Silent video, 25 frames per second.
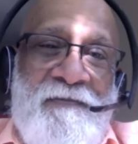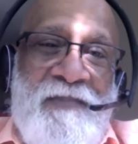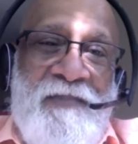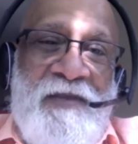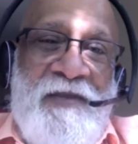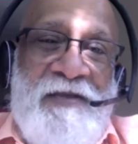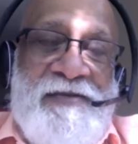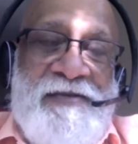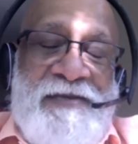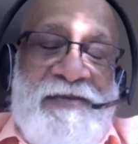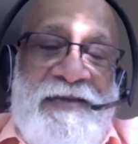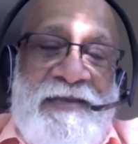
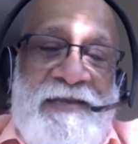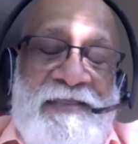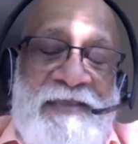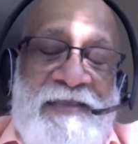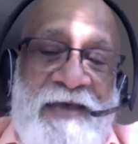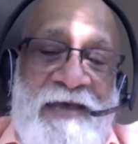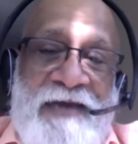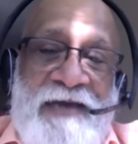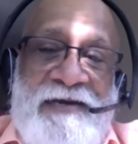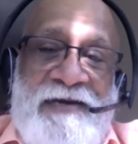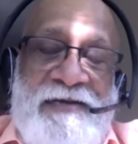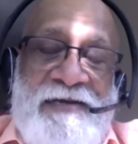See,
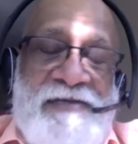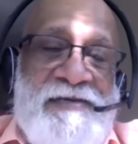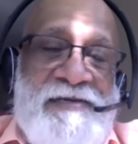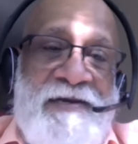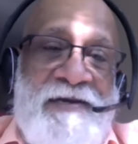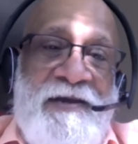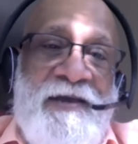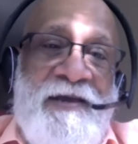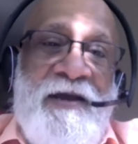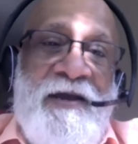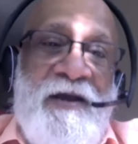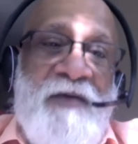that is
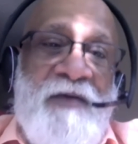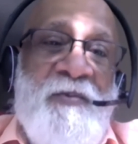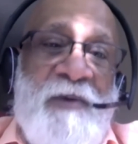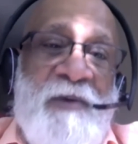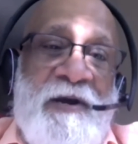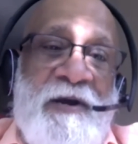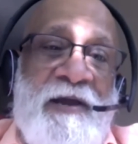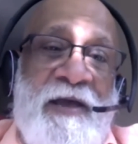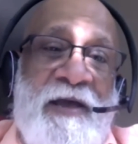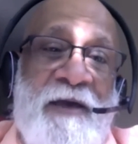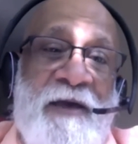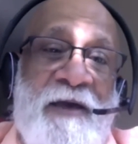really
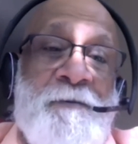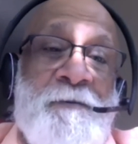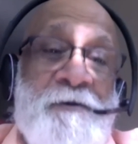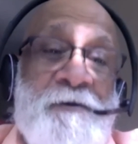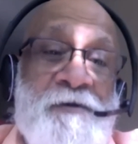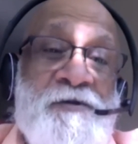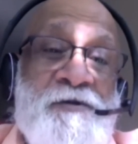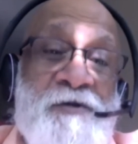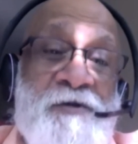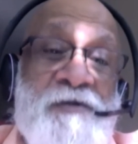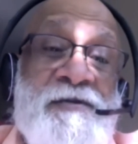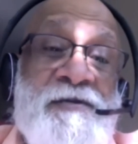what
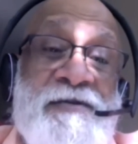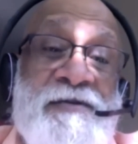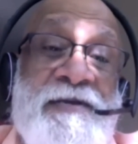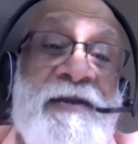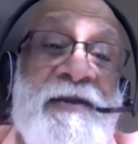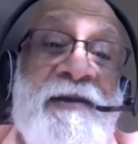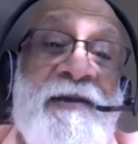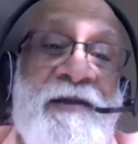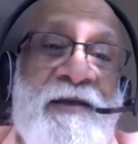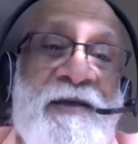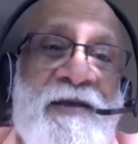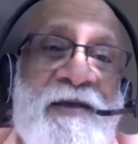happens to
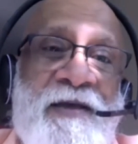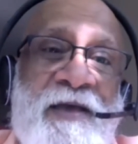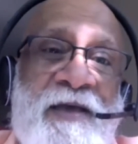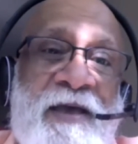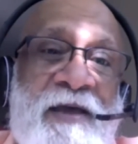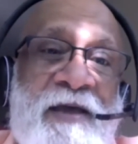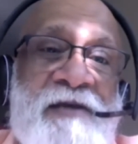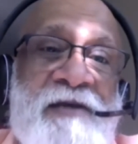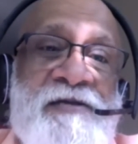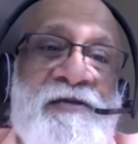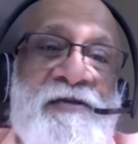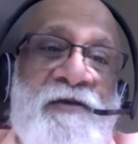sin
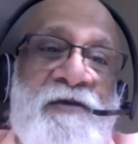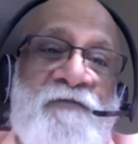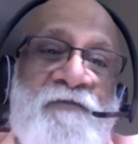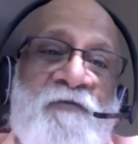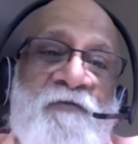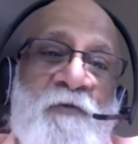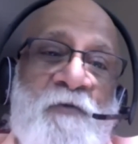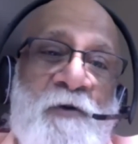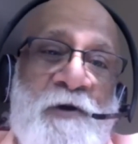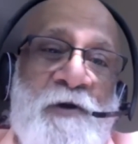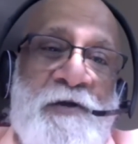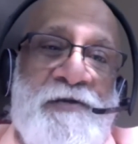and
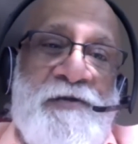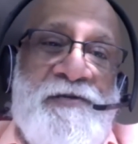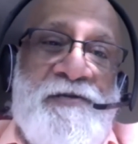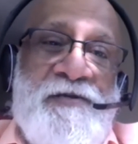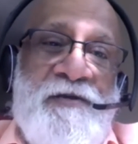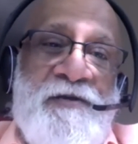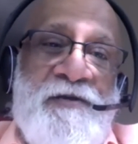sinfulness.